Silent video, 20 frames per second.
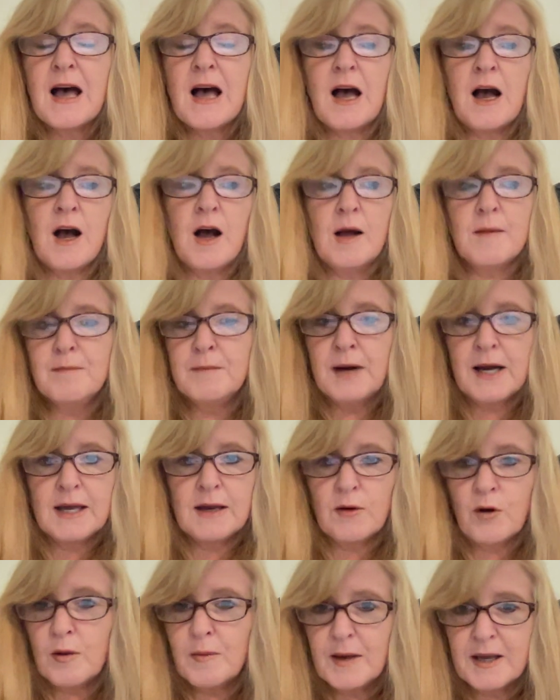All
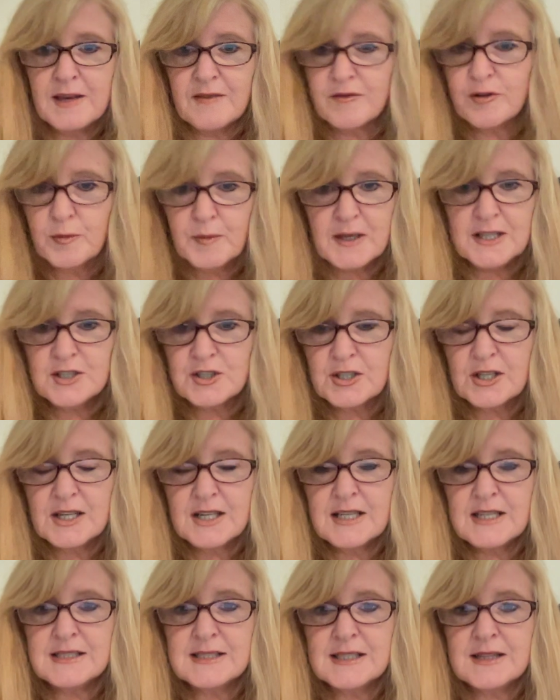my information
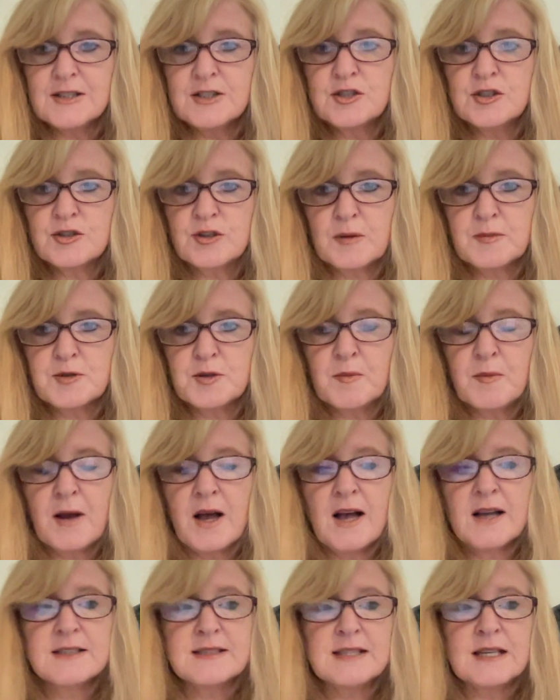is in the description
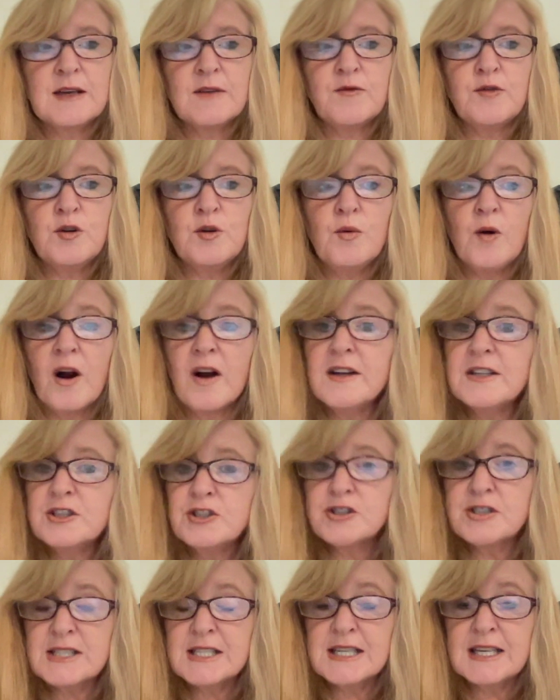box. If you are
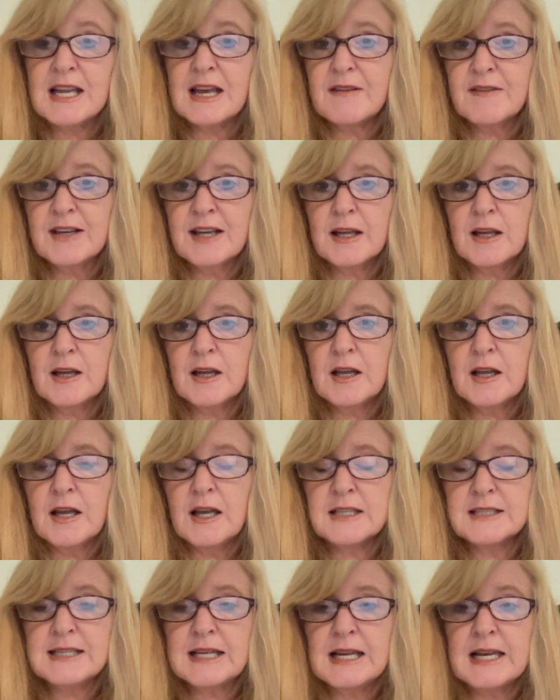interested in having an
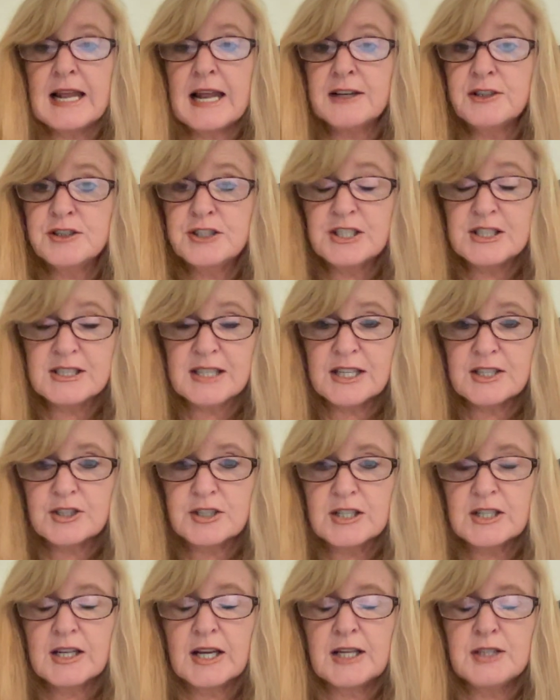energy
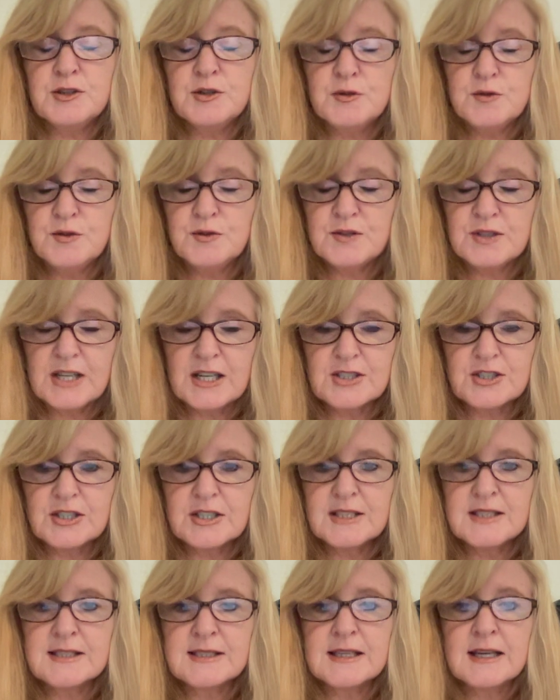session, I do
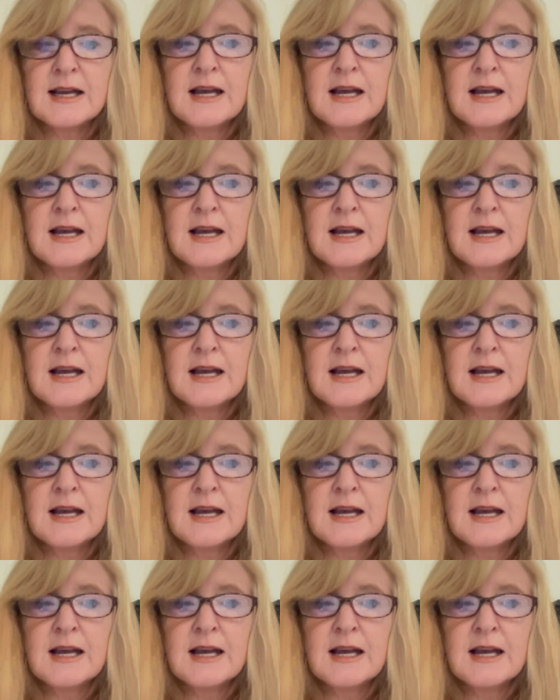sessions.